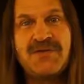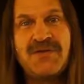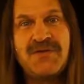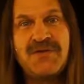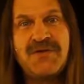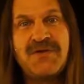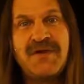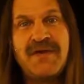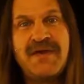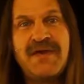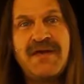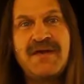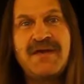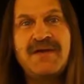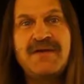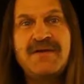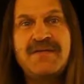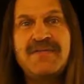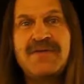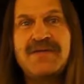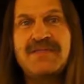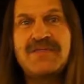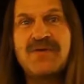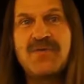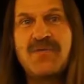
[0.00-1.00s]
Do you
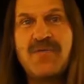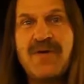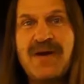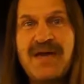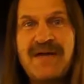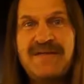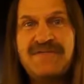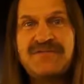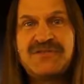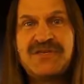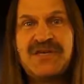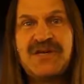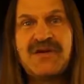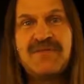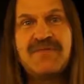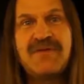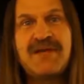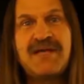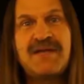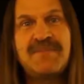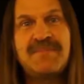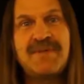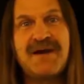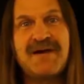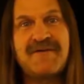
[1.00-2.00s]
hear that the wave
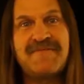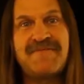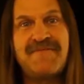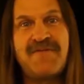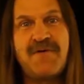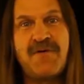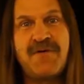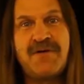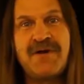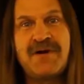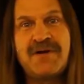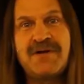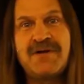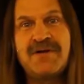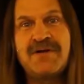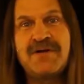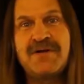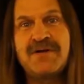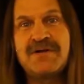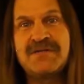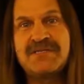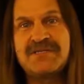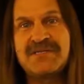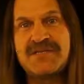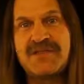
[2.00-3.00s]
generated by 400
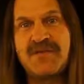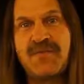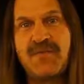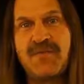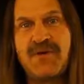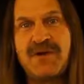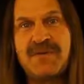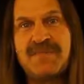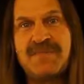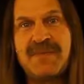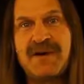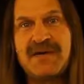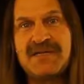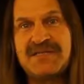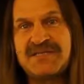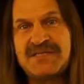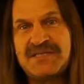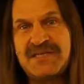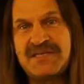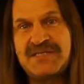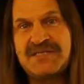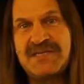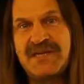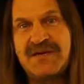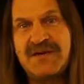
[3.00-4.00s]
hertz and the one by
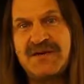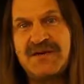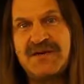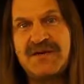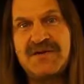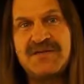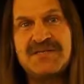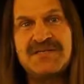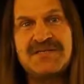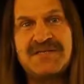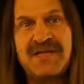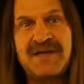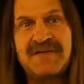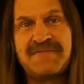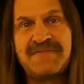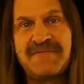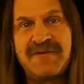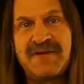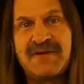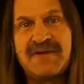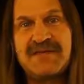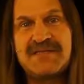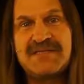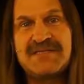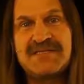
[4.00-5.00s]
600 hertz sound
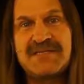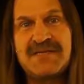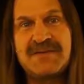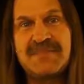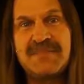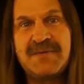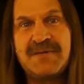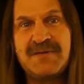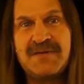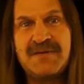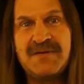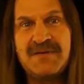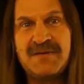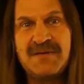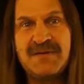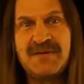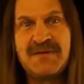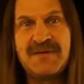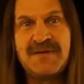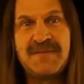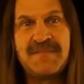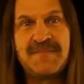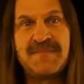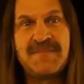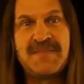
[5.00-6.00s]
very similar?
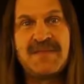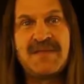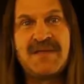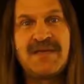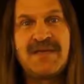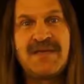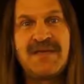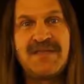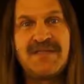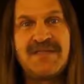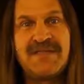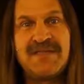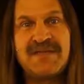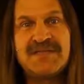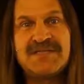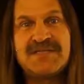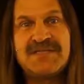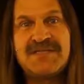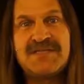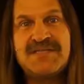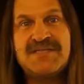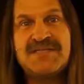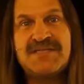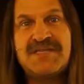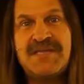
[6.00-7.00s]

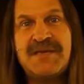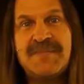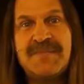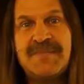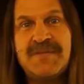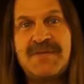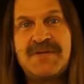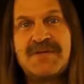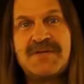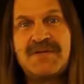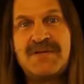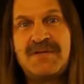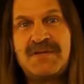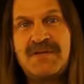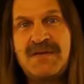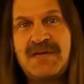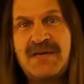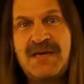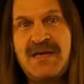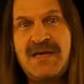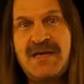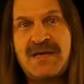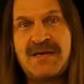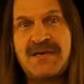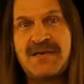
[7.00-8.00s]
This is typical
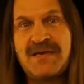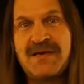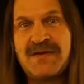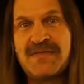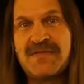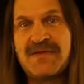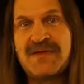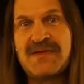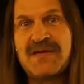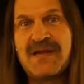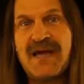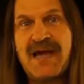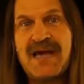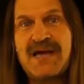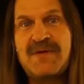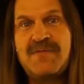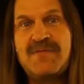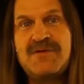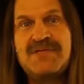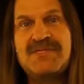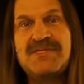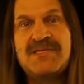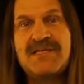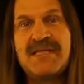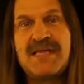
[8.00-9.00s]
near the
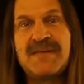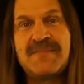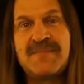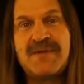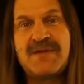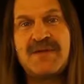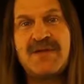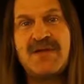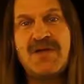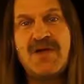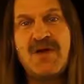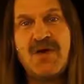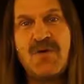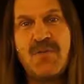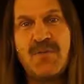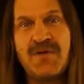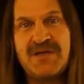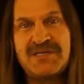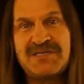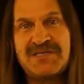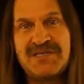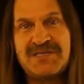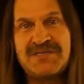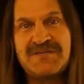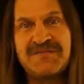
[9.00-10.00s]
Nyquist limit,
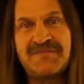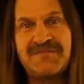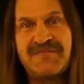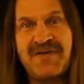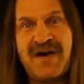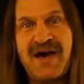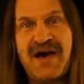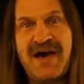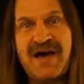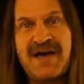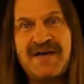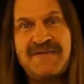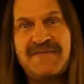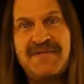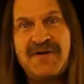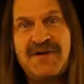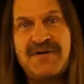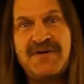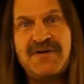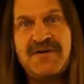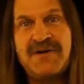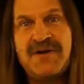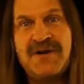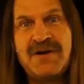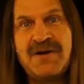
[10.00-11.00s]
which is
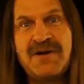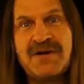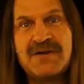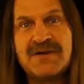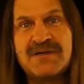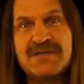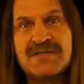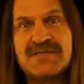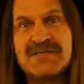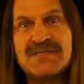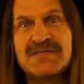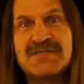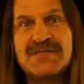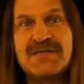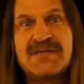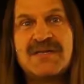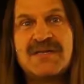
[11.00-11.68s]
500 hertz.